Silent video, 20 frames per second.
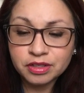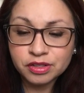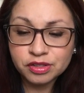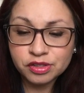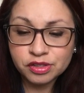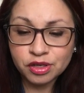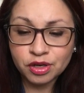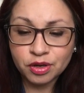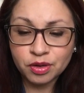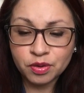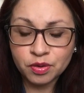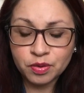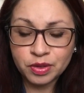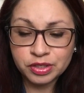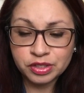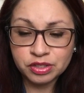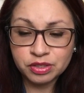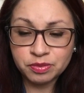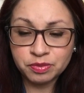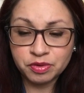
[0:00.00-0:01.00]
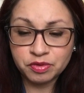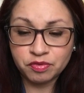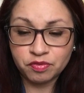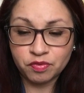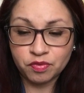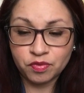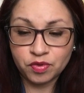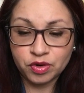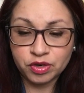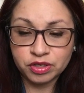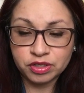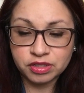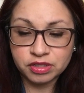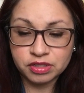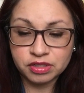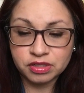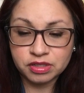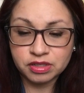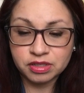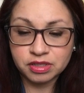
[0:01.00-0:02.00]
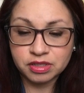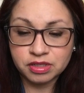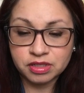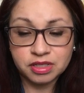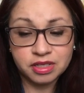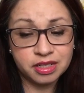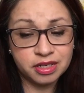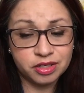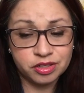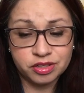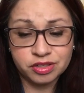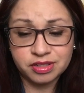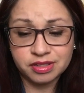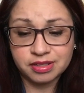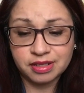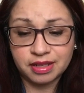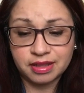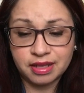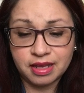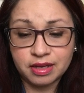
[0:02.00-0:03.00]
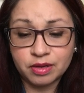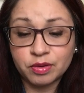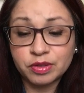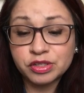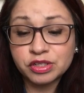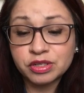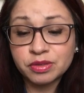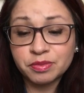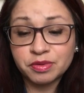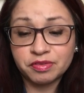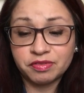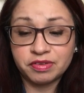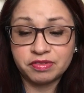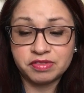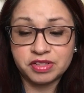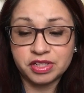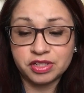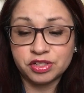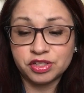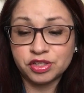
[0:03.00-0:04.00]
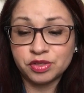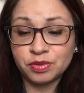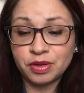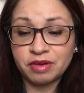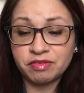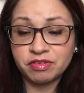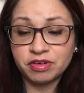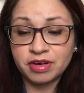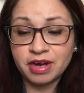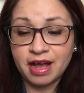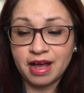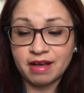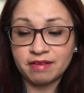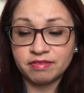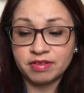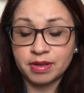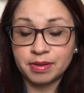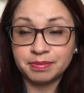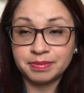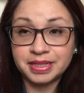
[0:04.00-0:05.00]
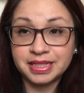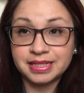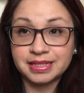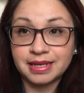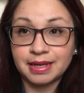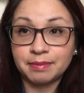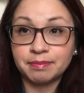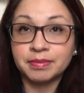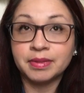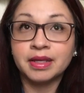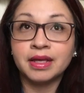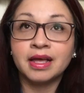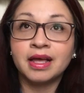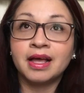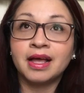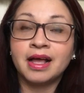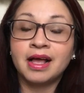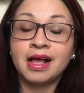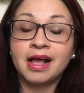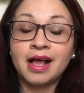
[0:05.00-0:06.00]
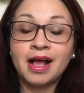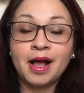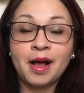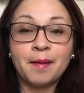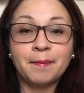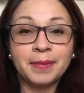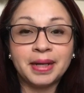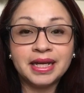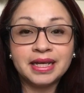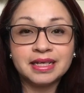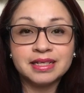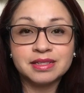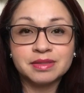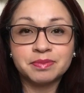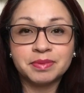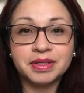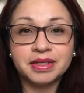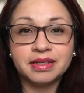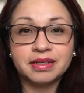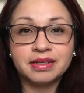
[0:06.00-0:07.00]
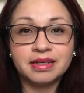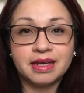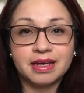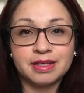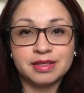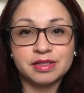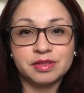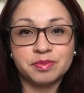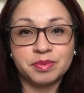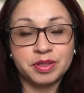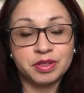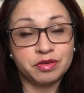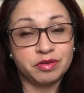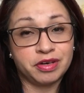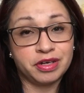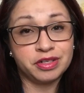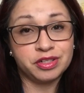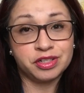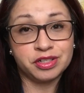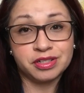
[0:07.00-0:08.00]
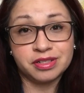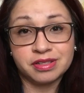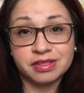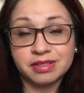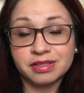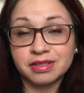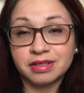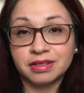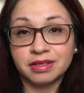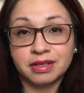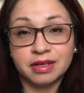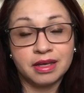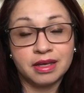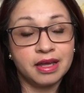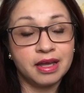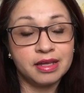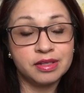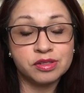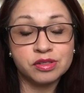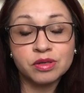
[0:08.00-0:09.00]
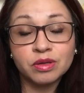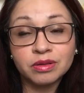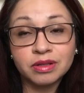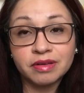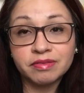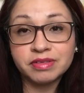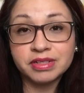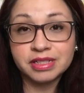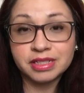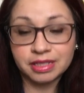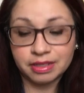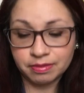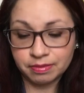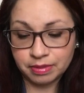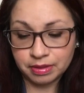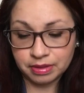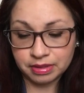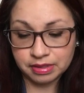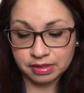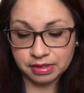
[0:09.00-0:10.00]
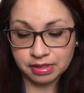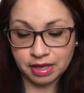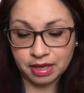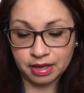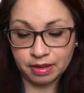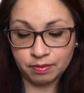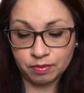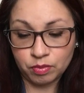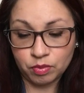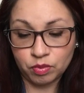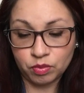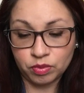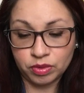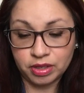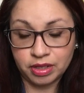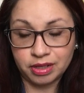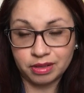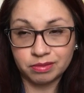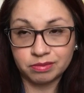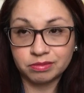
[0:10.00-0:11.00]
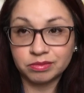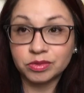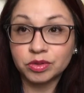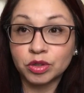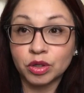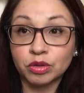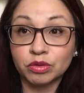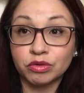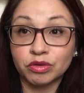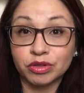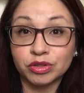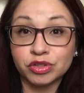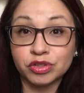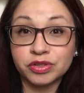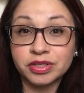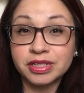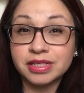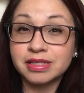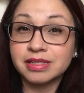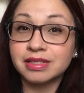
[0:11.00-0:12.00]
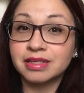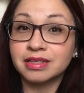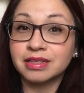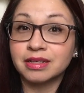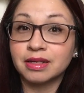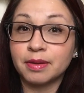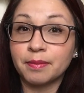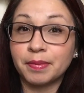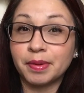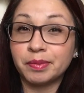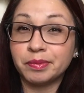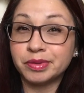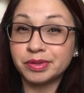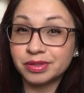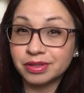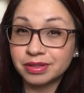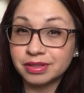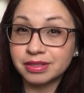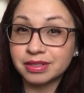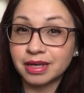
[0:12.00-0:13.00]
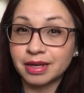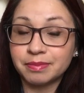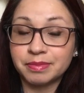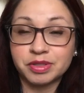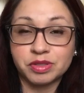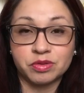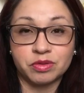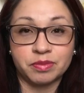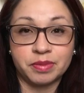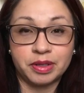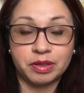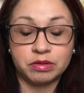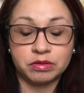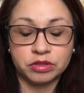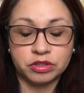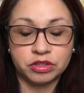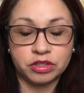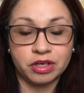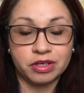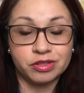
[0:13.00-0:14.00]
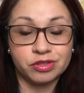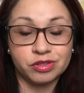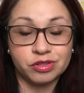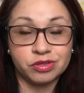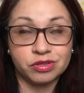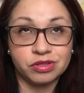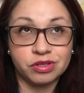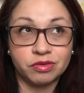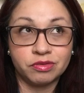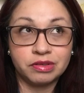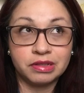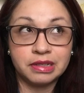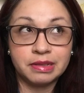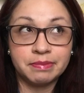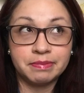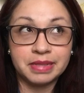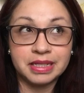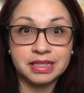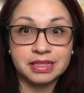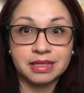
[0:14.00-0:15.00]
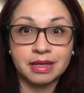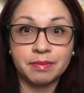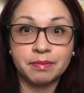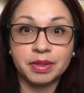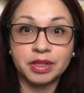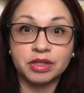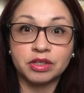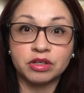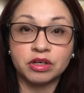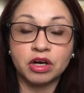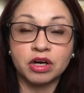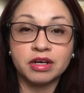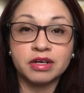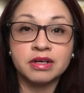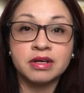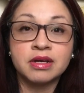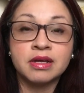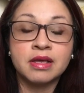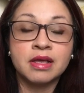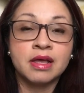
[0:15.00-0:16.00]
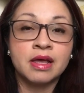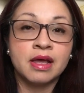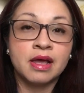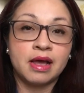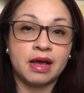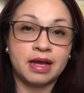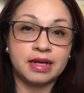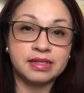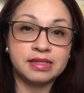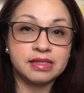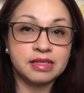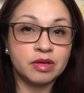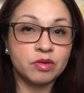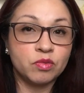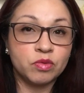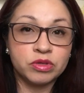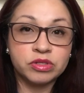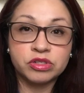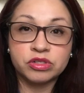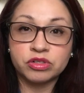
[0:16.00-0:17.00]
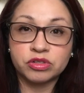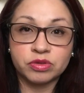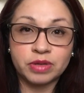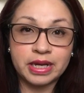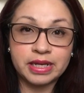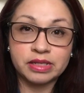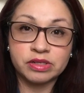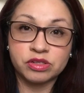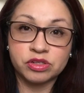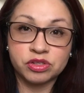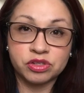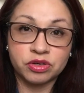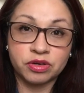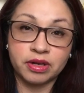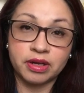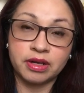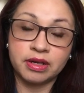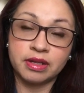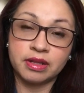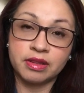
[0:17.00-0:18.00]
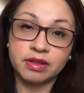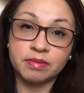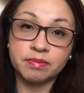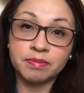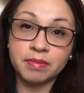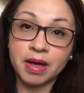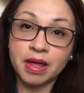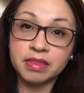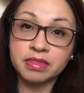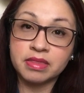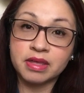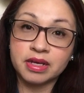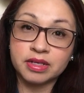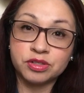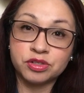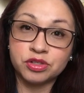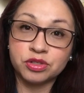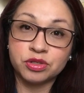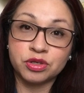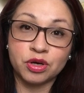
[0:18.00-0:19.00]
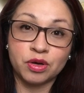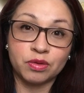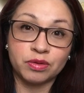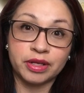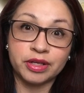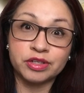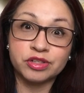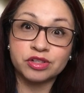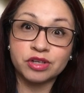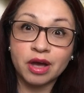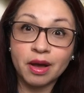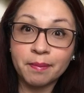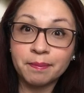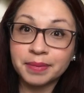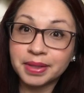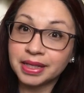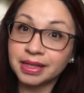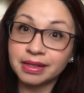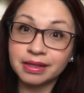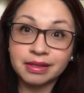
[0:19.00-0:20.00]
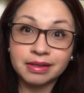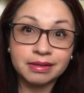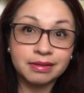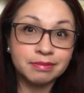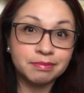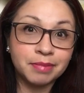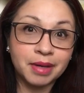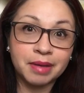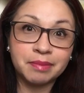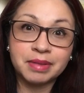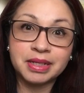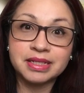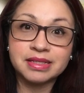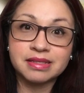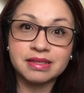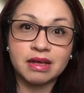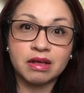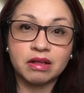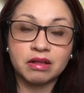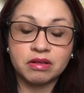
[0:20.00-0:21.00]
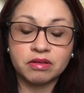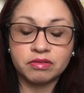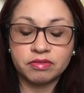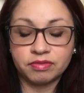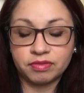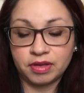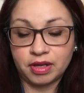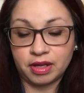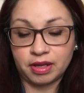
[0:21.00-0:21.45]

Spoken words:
so question number 14, I just said that. Question number 15, do you ever have me time? My husband has been gracious and so loving to give me this time when I go groceries, but most of the time it's with my older daughter, so it's not really me time. But there are, I'd say once or twice during the month, I do go like shopping by myself,